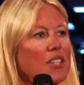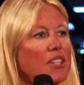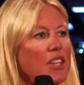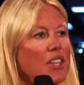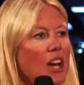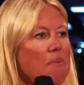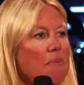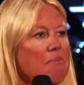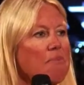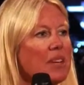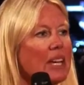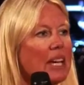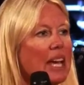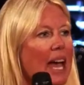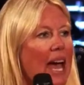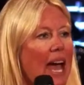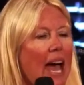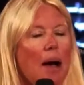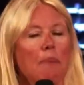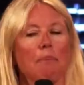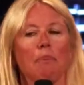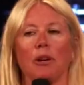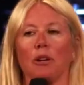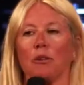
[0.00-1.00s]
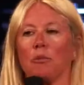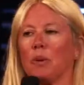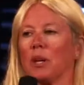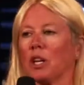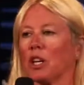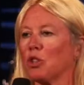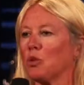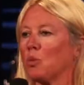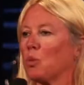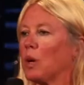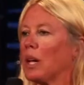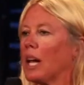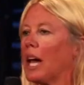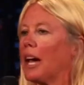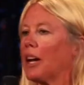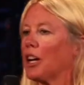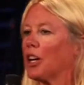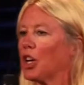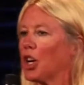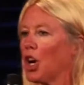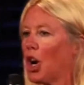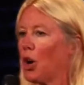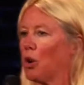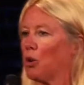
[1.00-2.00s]
Something happened because we had
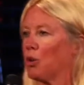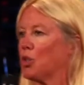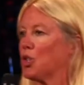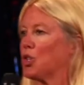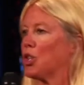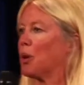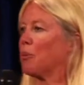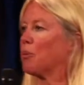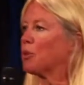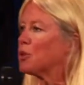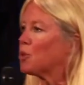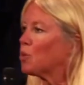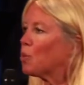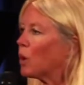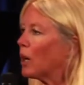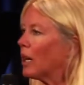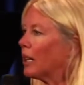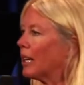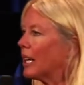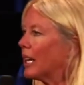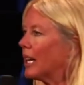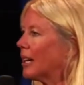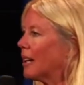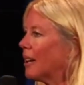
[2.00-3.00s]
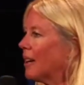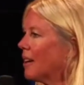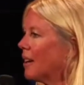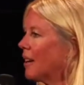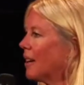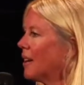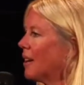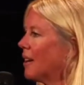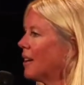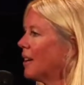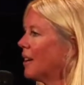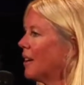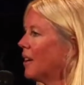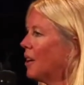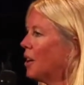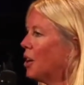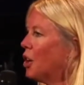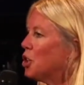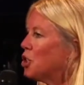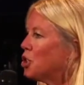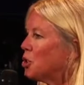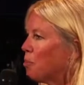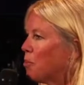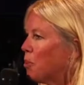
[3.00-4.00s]
a coach that was willing
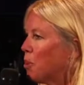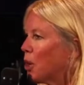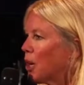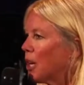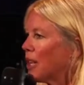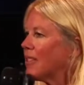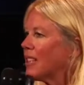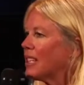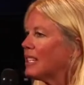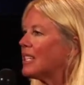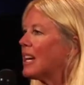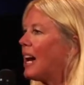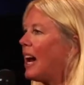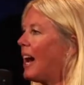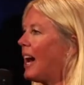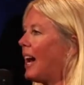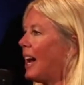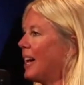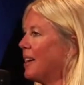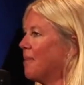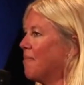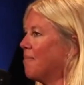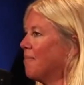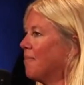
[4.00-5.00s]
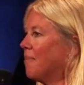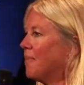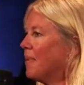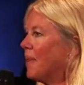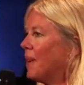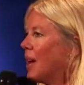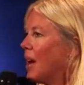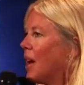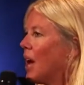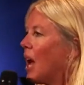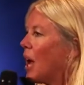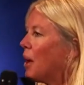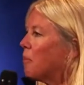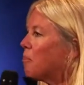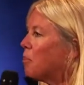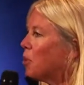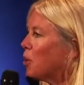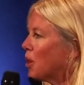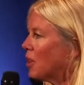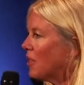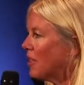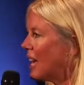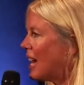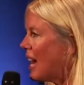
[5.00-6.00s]
to put in the time and
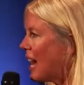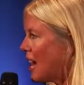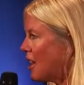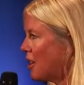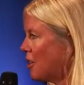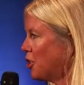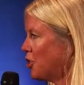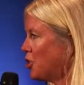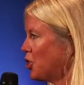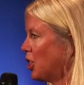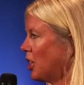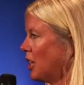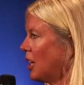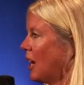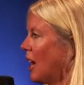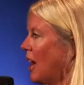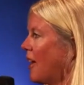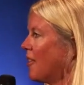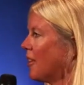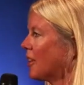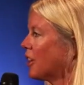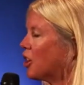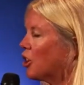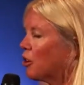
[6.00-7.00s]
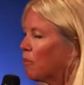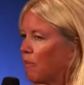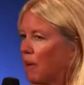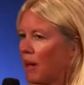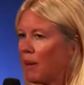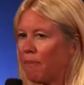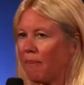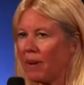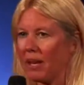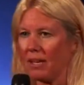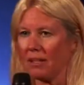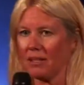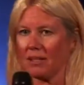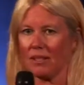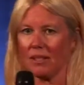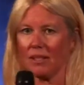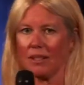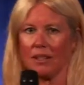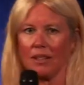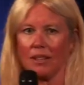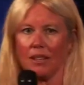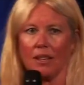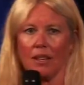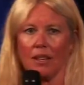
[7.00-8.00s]
put in the energy and the commitment